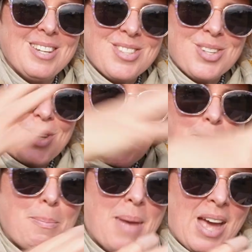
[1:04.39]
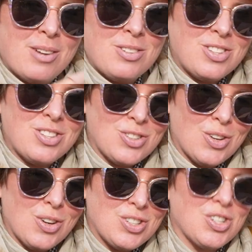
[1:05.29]
So you can mound the
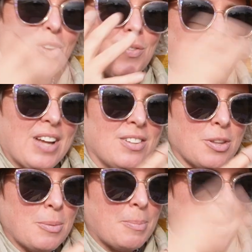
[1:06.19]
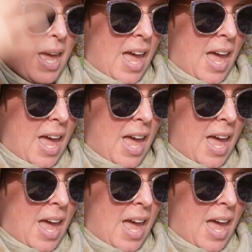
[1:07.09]
dirt around them,